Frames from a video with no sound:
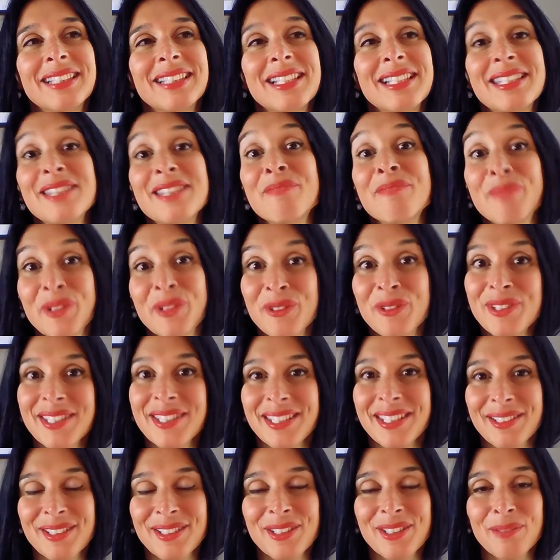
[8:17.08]
It's the
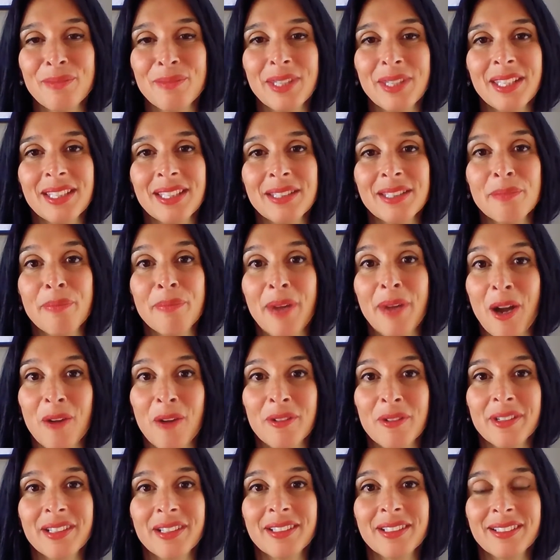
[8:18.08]
beauty to me and the
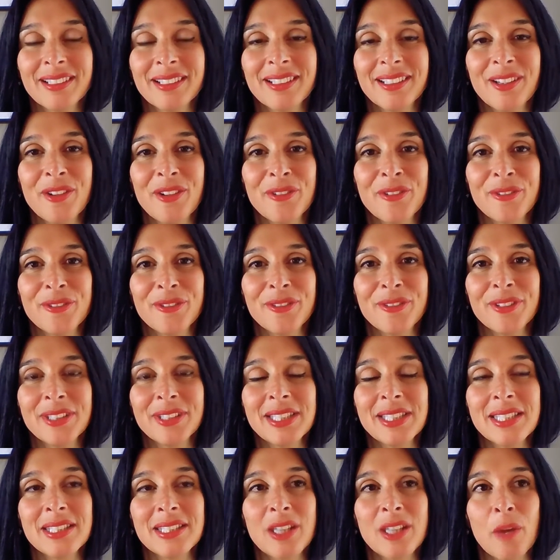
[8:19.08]
power of
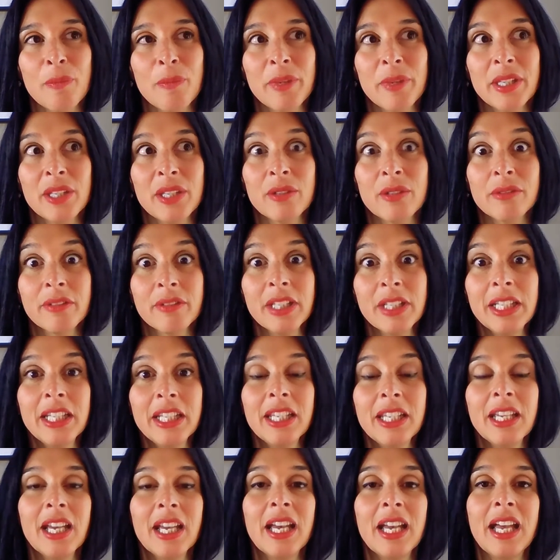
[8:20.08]
this topic. You're
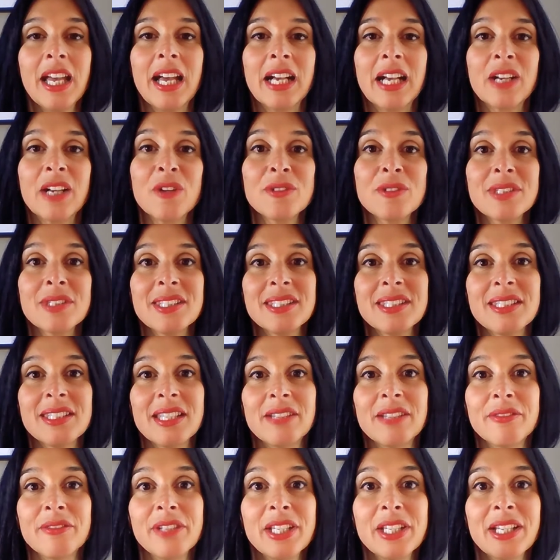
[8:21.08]
really
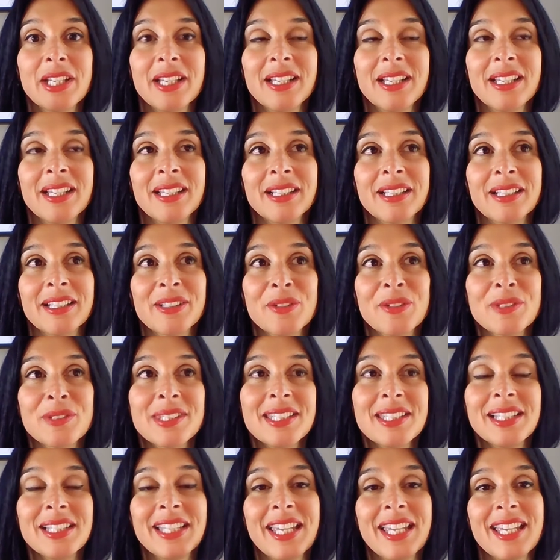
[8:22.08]

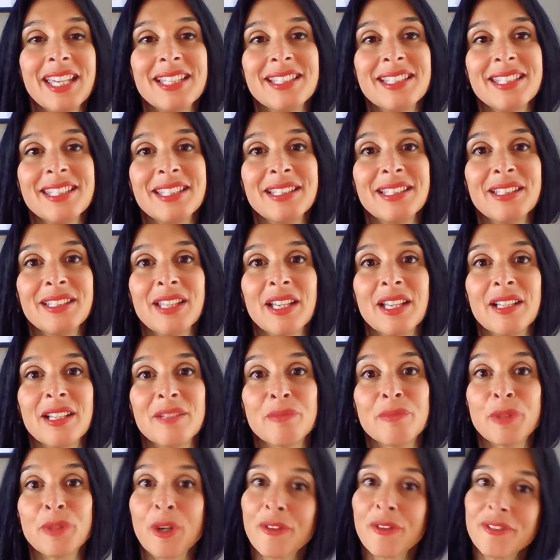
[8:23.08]
conciliating
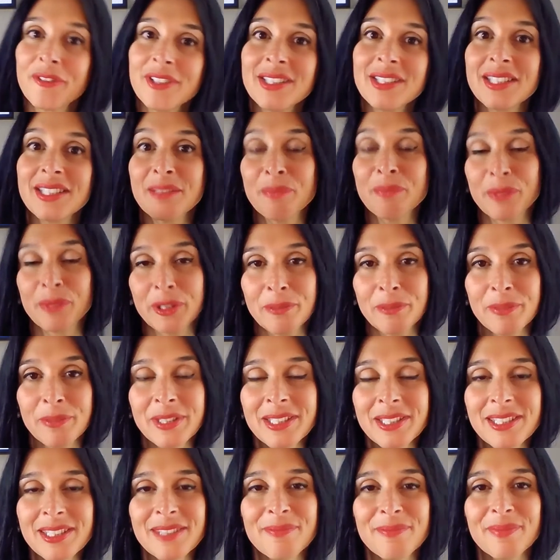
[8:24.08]
profit and
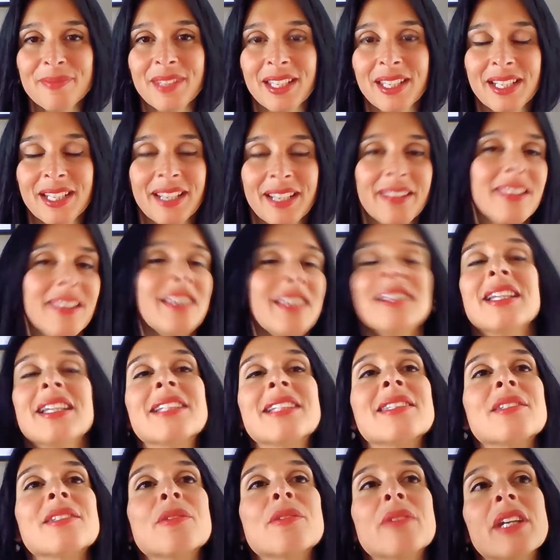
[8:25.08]
purpose, and I think
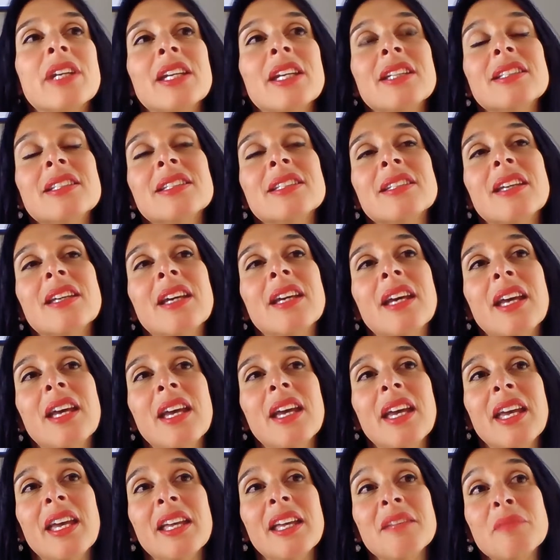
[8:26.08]
that's great.
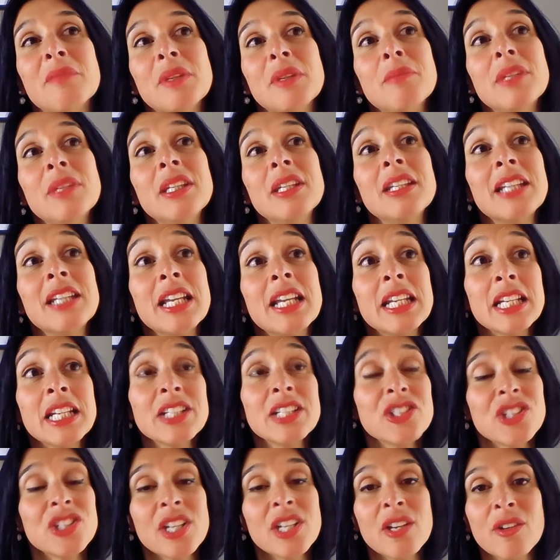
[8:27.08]
And maybe in a
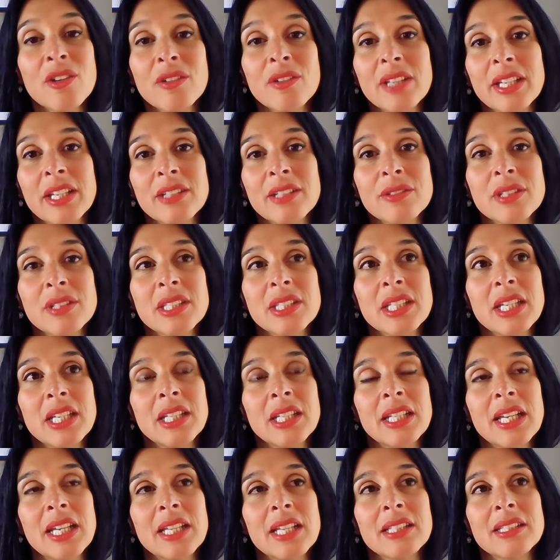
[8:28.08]
nutshell, I would
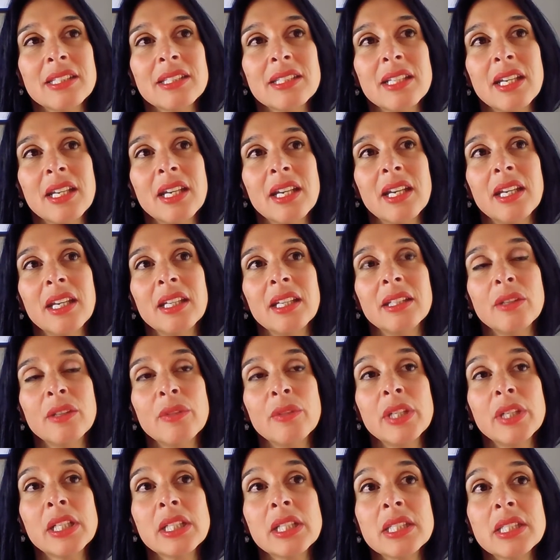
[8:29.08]
say that
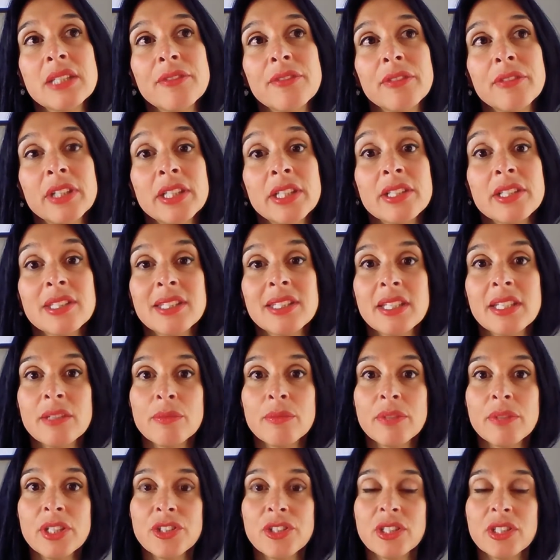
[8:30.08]
inclusive leaders, they
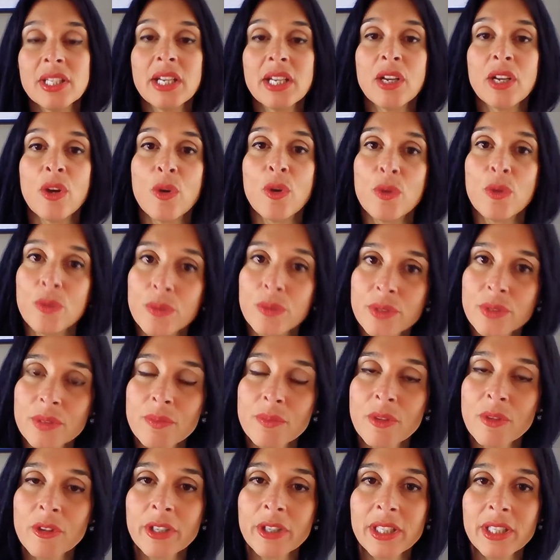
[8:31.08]
reach their
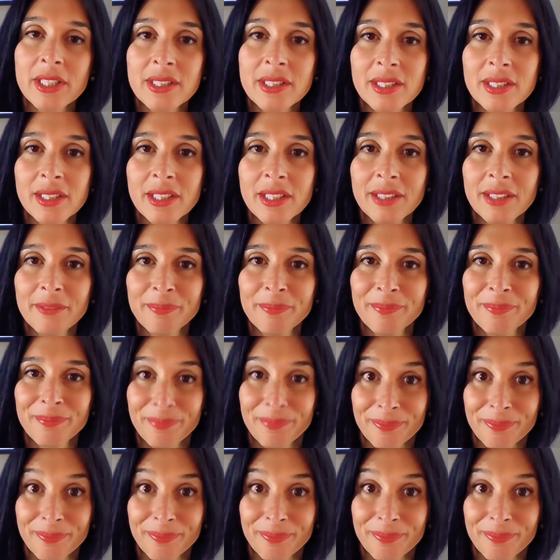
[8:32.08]
goals more easily,